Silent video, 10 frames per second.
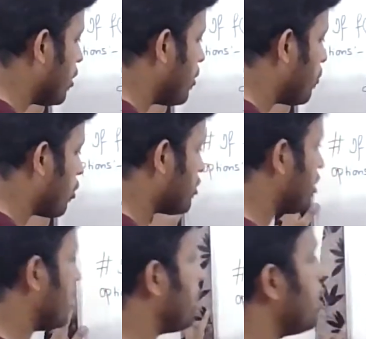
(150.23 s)
will be
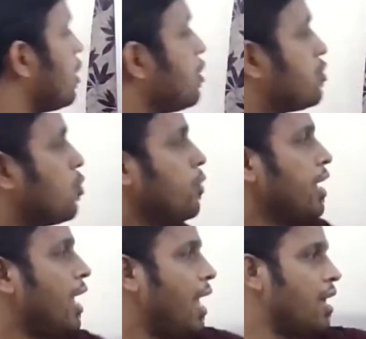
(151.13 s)
positive. So
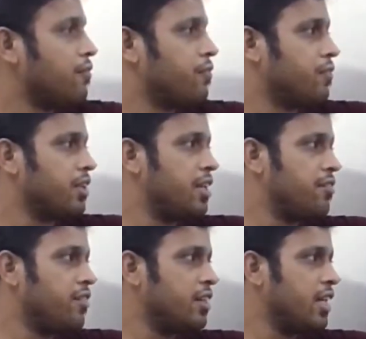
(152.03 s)
we have
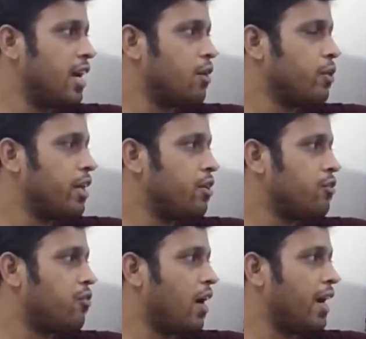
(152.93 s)
given that we need
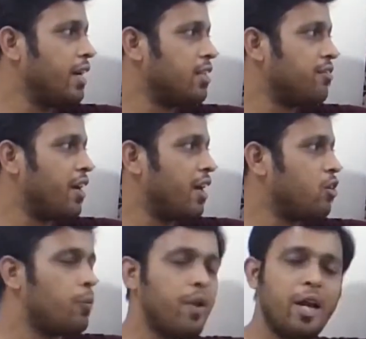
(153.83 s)
to find the
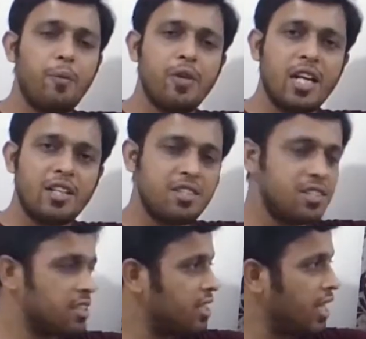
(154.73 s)
value of f
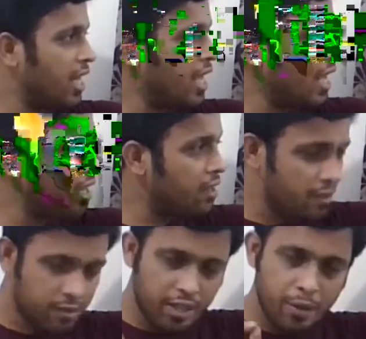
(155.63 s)
dash.
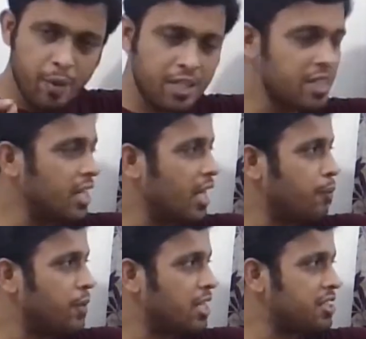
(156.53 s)
Imagine
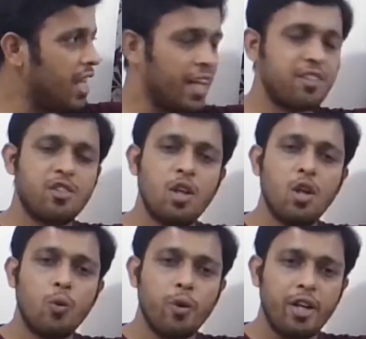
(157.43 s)
f dash x.
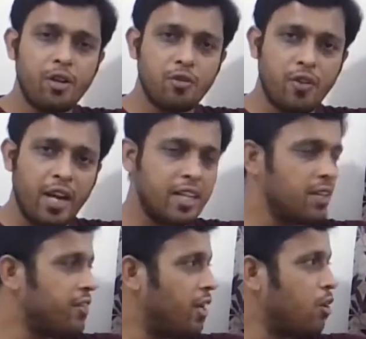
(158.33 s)
We need to find
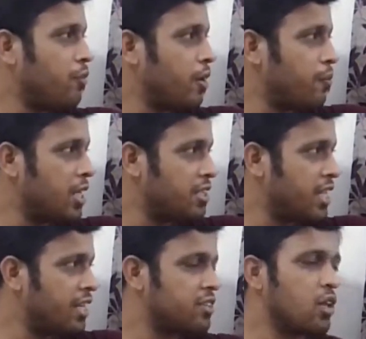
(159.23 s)
the value of f dash
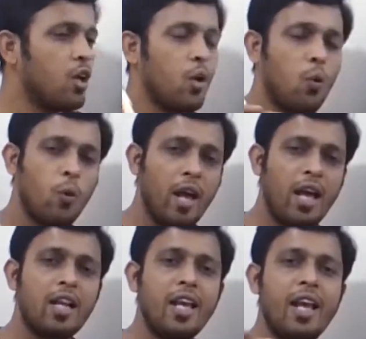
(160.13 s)
x
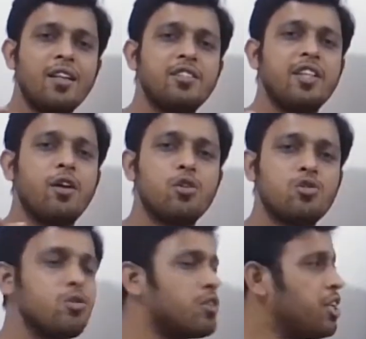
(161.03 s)
where x
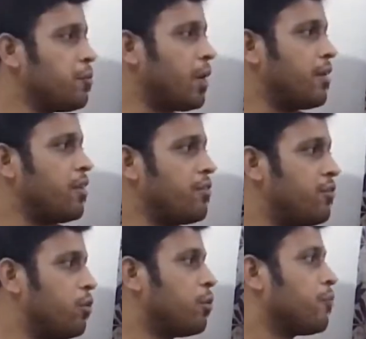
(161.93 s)
equals to 3 pi by
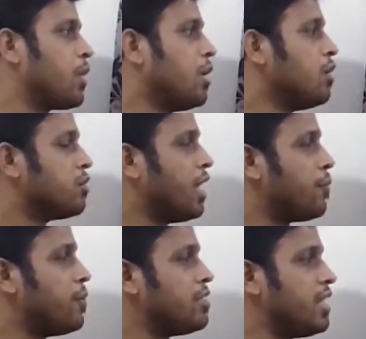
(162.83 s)
4.
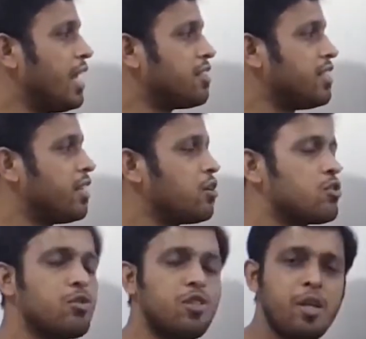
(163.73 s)
That means x
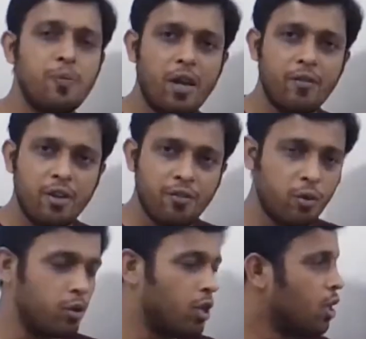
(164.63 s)
equals to 3 pi by
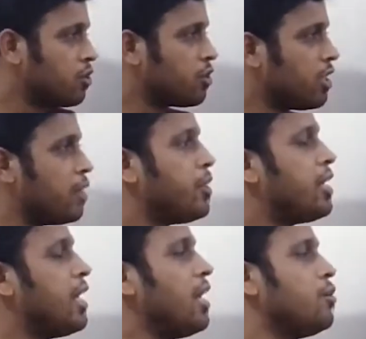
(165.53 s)
4. So let
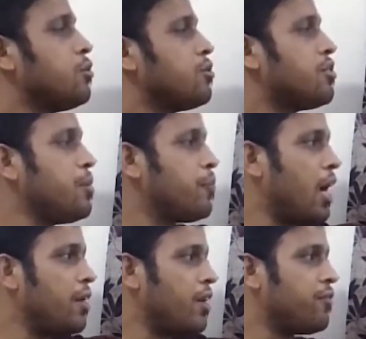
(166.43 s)
me tell you, 3
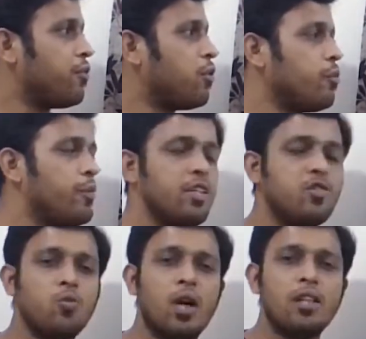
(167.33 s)
pi by 4
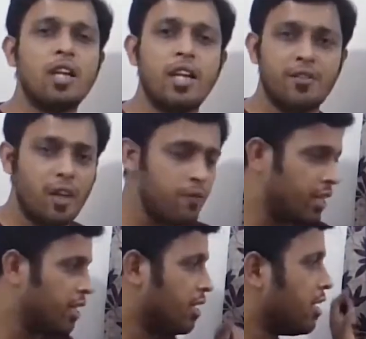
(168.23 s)
means 135
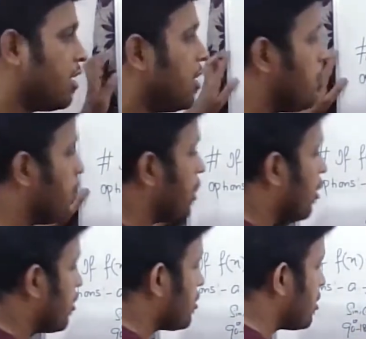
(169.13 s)
degree,
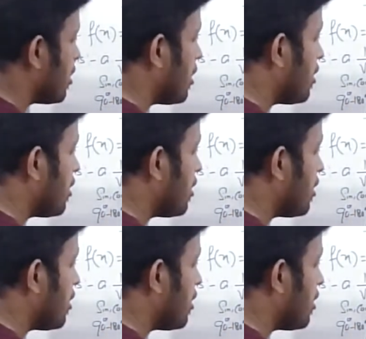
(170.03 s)
because